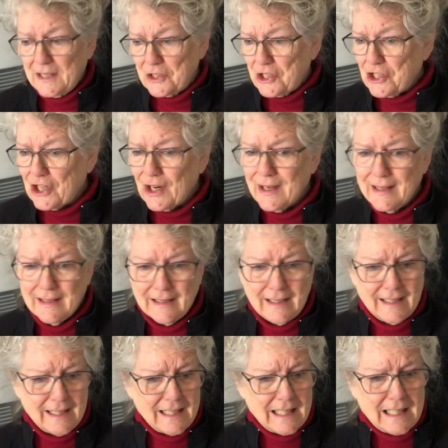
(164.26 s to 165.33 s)
China
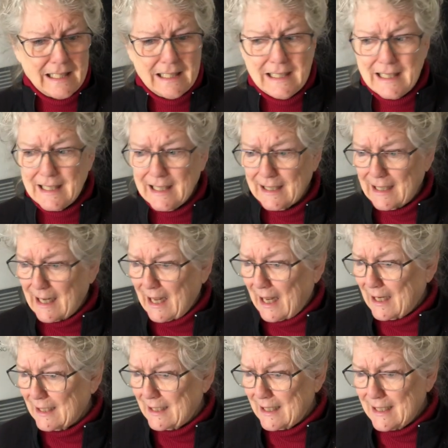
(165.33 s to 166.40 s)
and in India
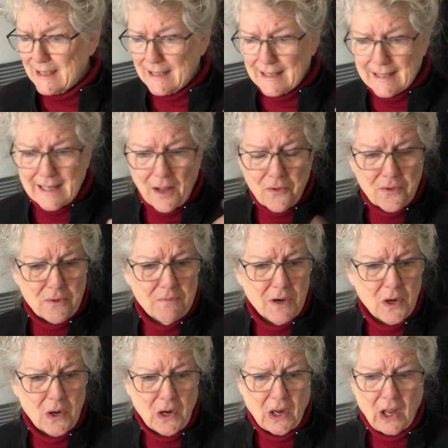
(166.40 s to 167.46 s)
and in South
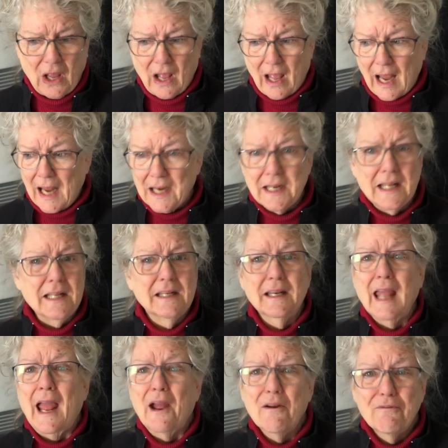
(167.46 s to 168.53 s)
America and
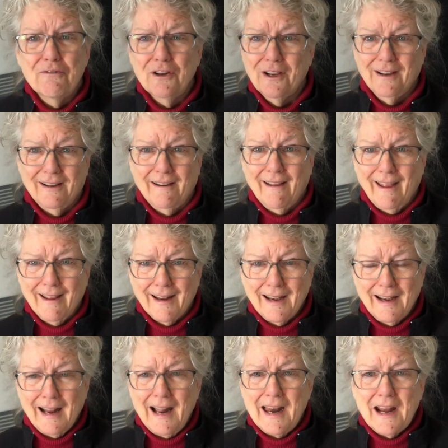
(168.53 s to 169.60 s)
in Africa,
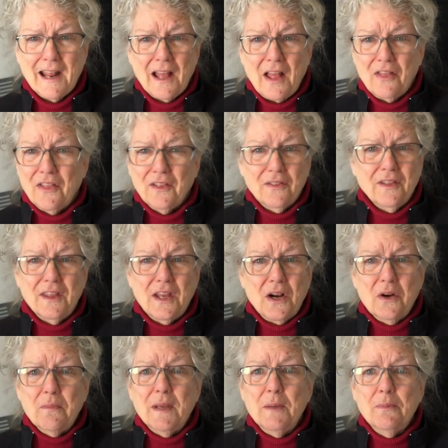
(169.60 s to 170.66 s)
and the
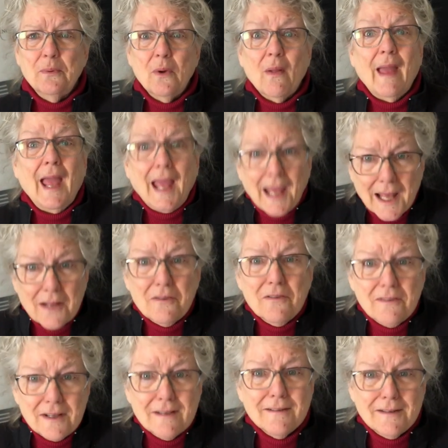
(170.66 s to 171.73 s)
young people and
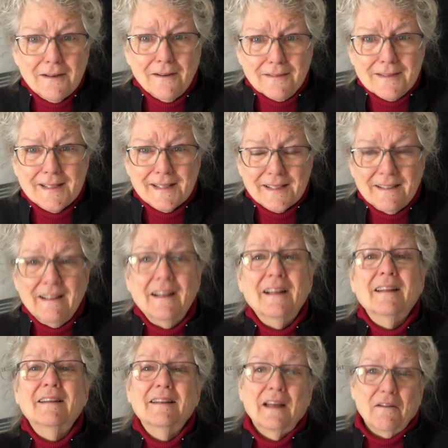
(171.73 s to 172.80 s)
the adults
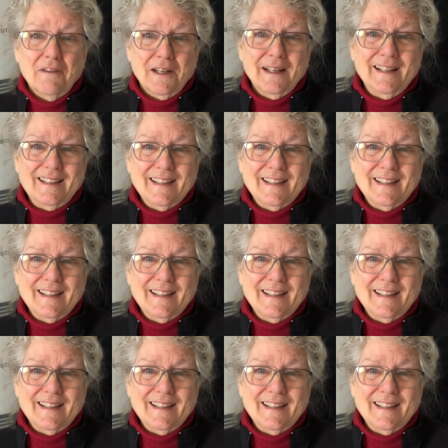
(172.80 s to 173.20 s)
love it.